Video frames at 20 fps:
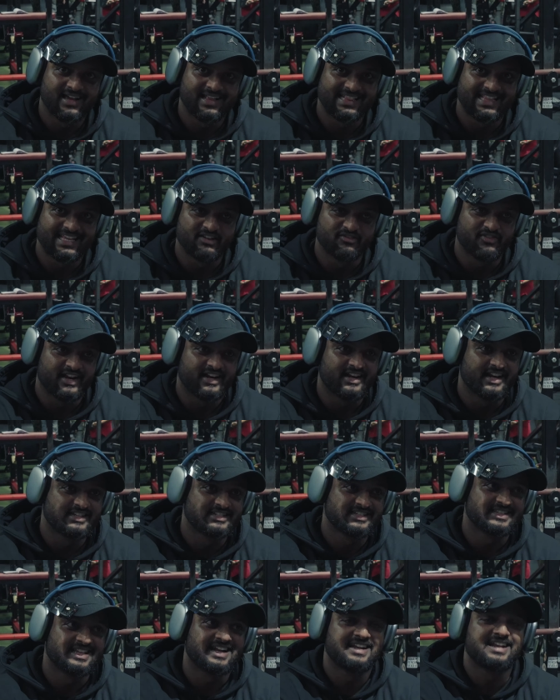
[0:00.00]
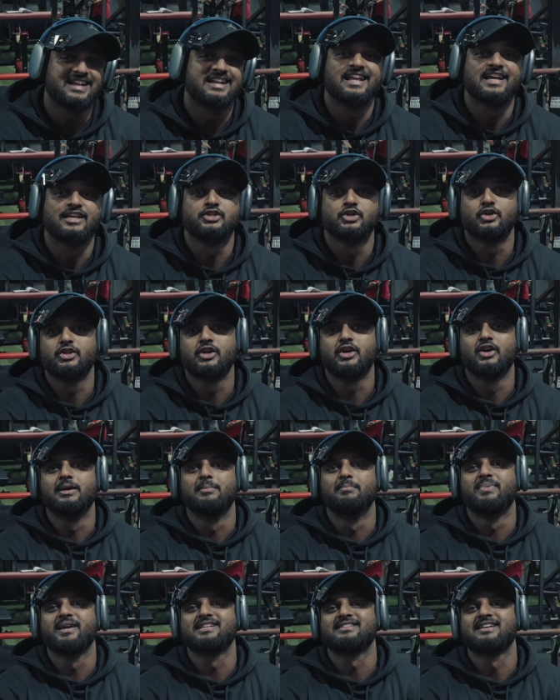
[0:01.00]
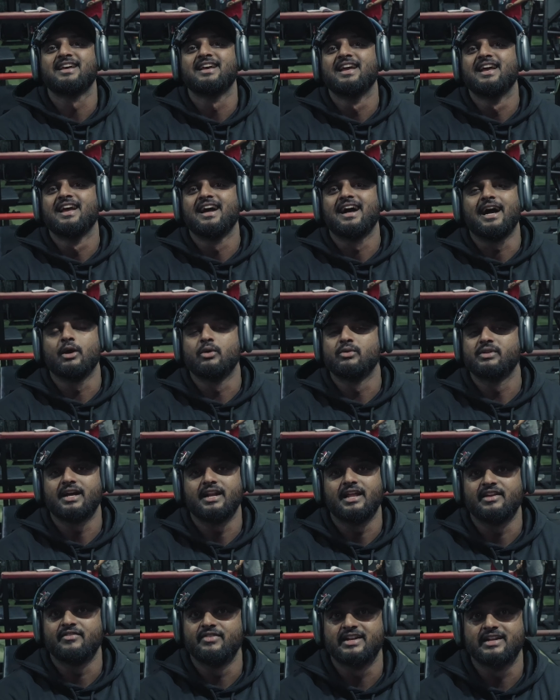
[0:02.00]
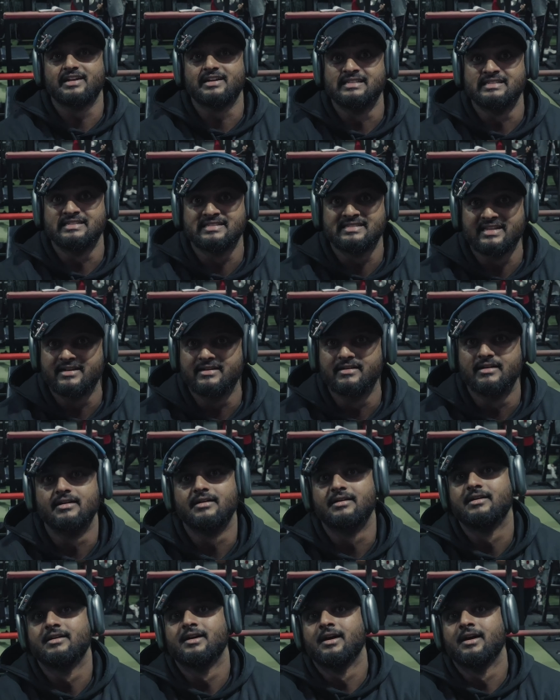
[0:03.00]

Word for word: the federation that takes you to the Olympics, I don't think I'd even consider